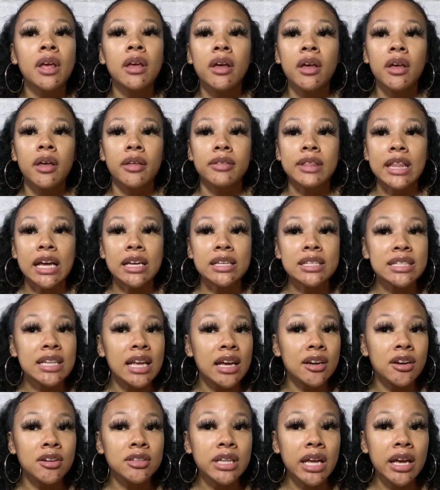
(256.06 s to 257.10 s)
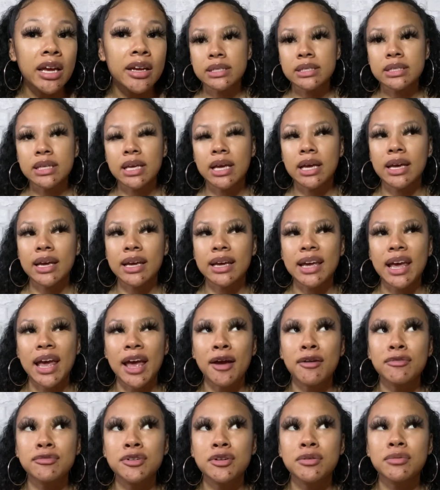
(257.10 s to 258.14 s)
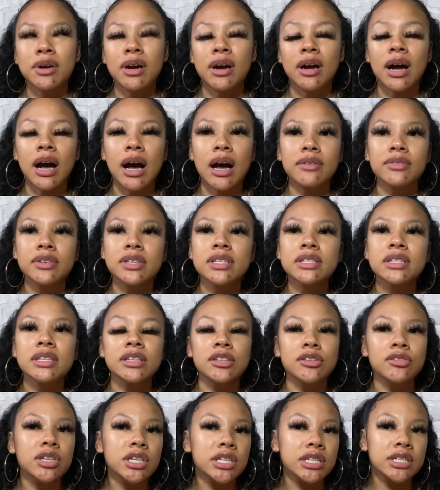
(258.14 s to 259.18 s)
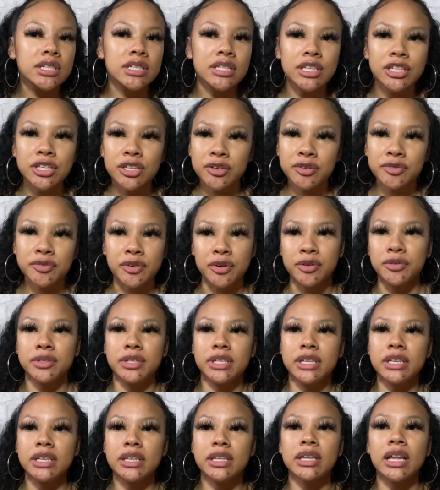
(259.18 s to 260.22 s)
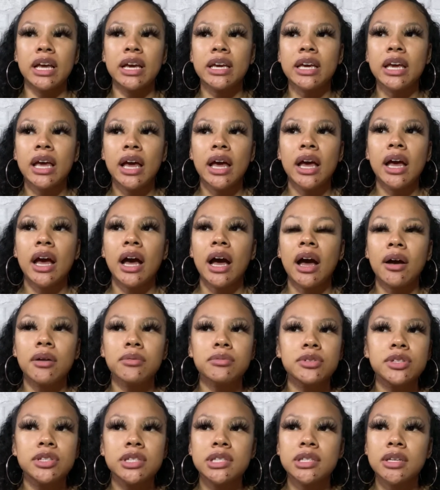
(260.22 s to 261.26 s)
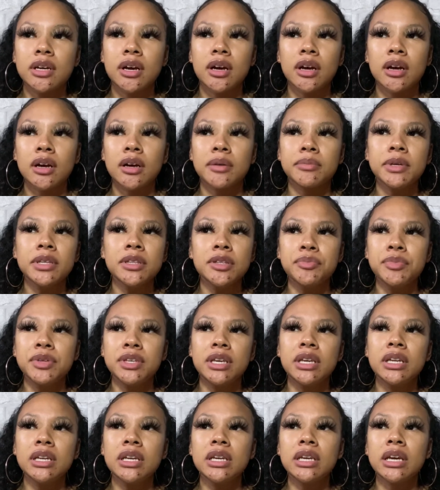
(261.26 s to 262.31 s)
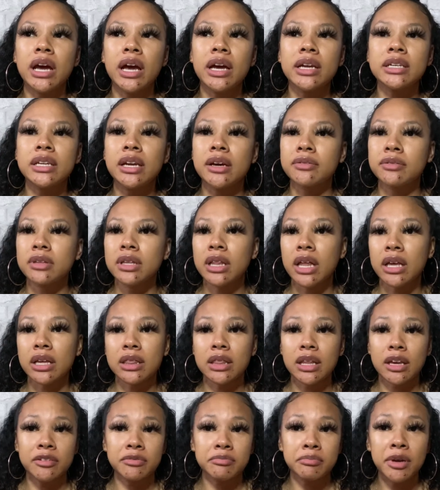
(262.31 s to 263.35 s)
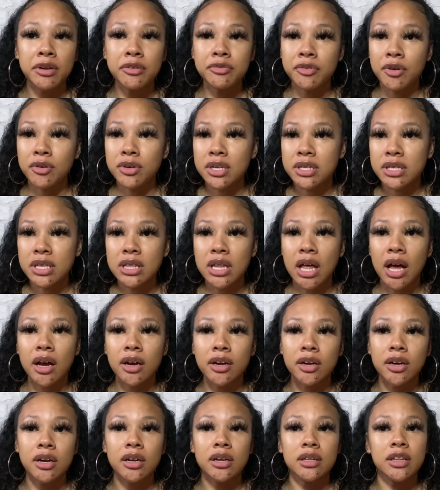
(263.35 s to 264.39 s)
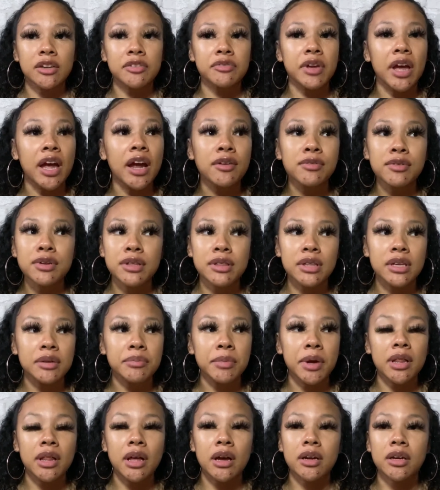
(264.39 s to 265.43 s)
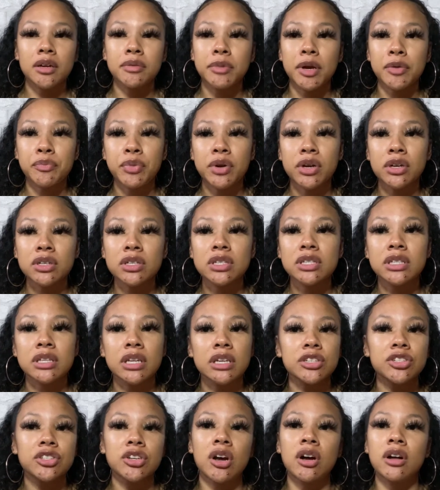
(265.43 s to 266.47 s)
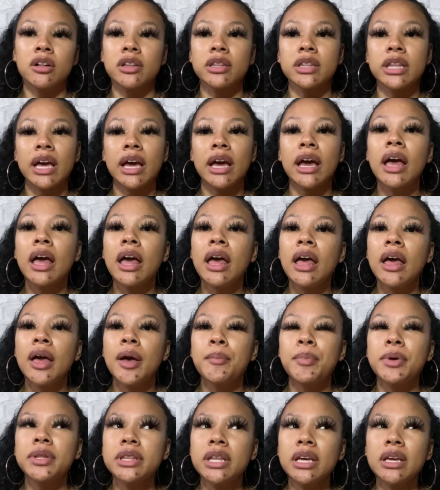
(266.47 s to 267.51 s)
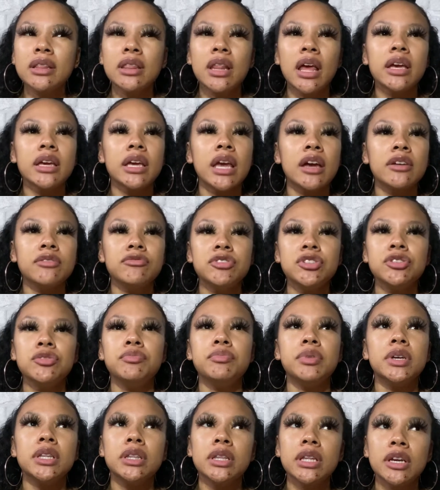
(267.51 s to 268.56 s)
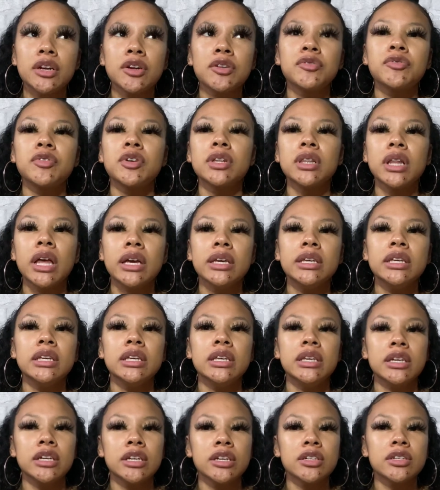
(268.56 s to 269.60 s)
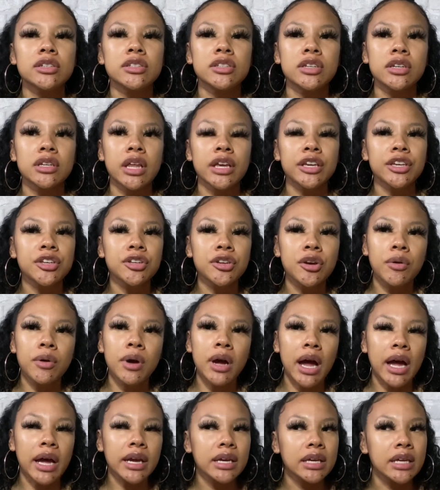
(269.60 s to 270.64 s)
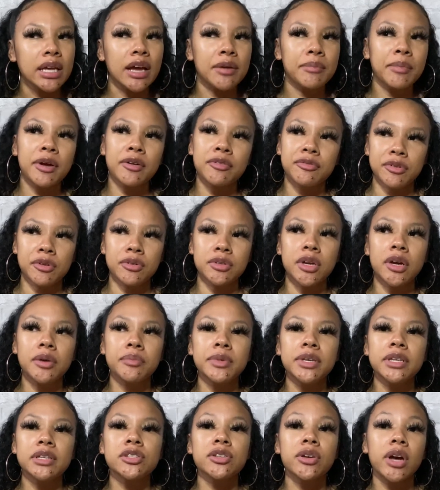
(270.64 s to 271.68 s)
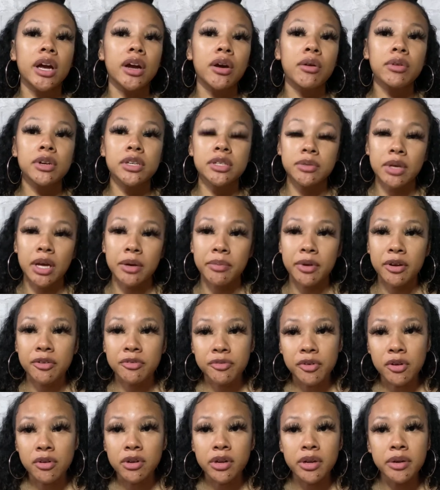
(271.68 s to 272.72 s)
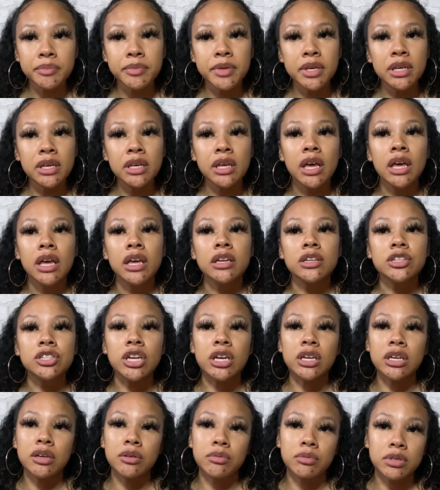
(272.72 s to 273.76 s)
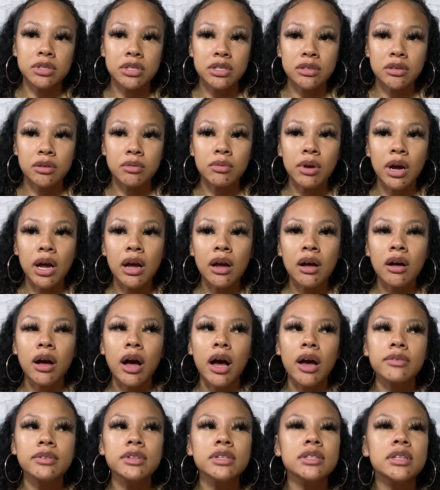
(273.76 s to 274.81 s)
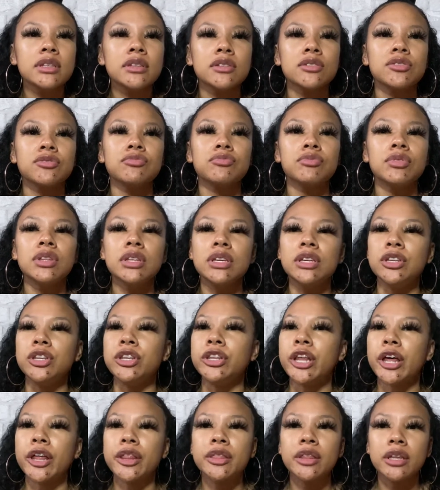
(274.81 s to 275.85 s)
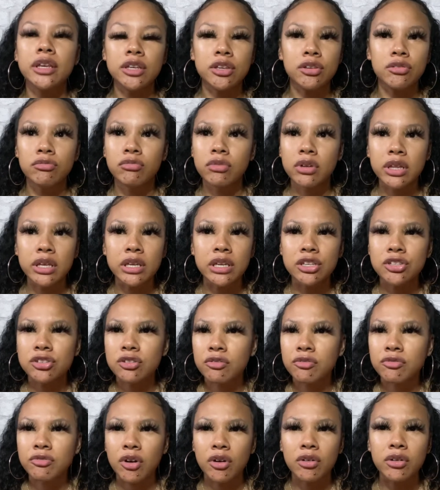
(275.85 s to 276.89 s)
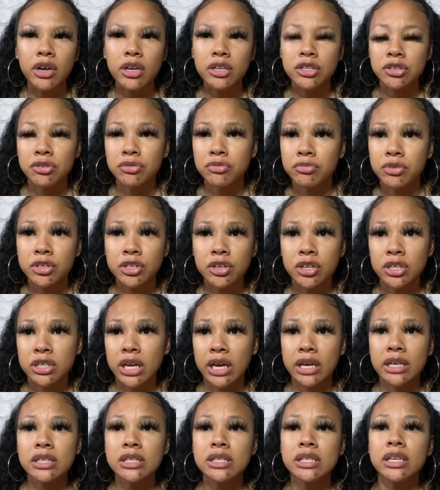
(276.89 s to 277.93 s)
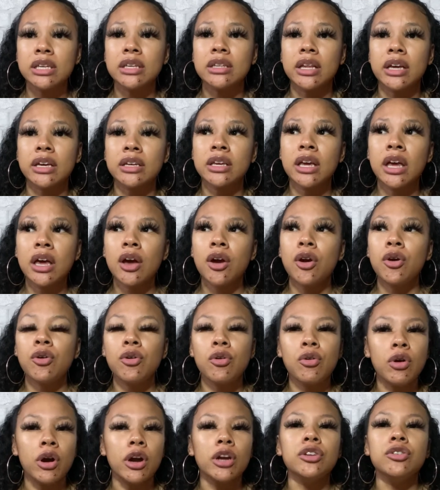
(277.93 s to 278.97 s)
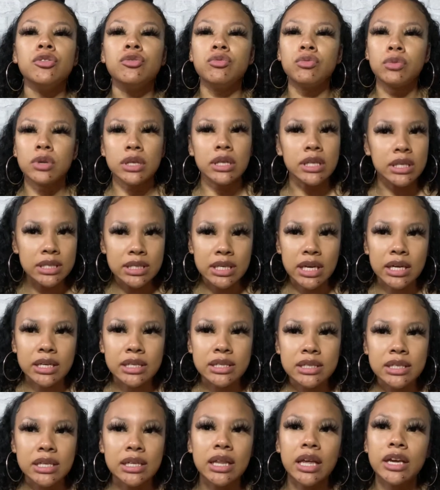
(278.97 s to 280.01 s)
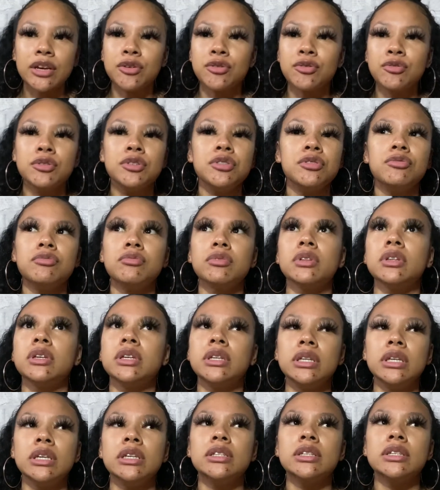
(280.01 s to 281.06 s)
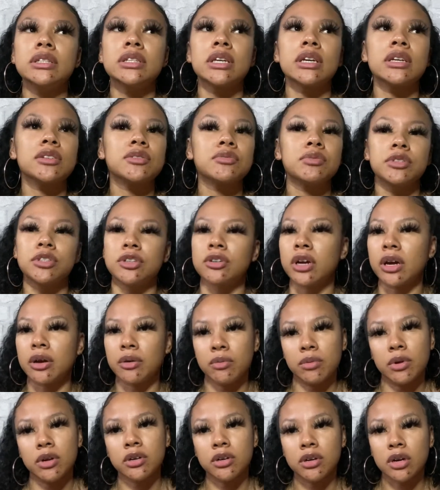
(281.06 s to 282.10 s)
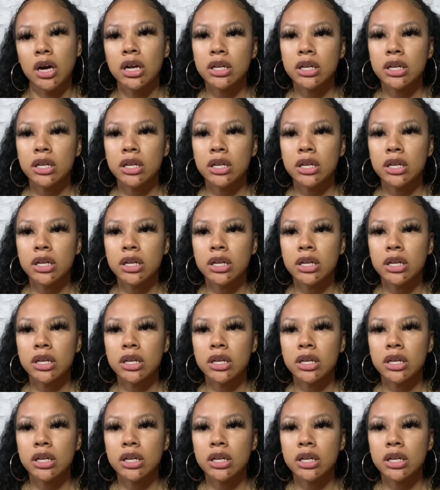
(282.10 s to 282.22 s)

that's that on that. After a while, obviously, you could sneak your phone in. Like, I was, in the beginning, I definitely like left my phone in the locker. I left everything in my locker, my purse, lunch, all of that. But then, like, as you've been there for like years, you're like, you know what, I can have my phone on me. So I always have my phone on me, check it once in a while. Obviously, there's really nothing you really need your phone on you when you're 19. Like, who are you really texting? Like, who do you really need to text when you're at work?